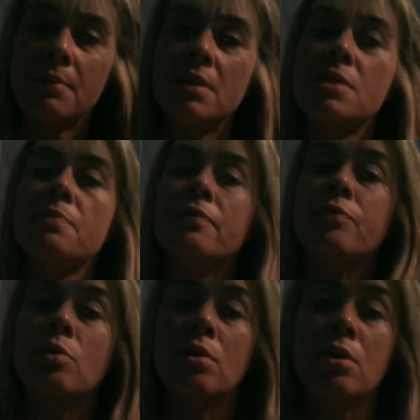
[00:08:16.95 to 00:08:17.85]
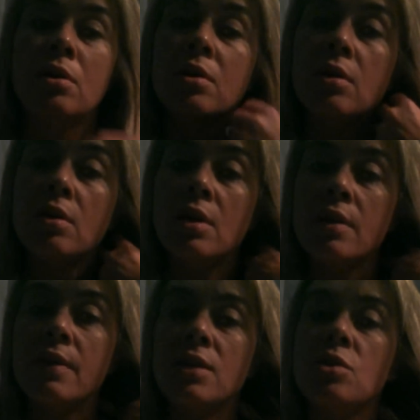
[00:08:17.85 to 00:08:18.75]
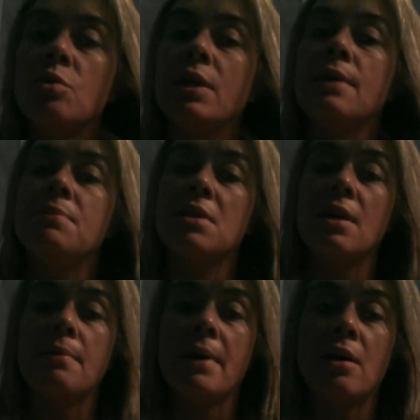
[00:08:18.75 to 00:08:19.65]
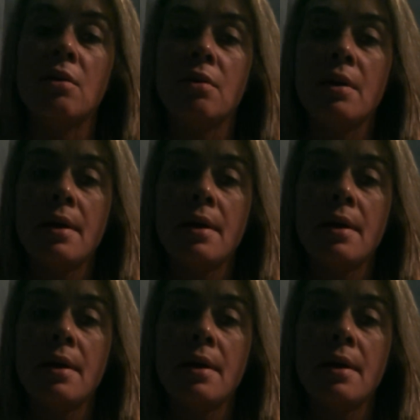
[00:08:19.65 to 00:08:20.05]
minutes before they told him to come out.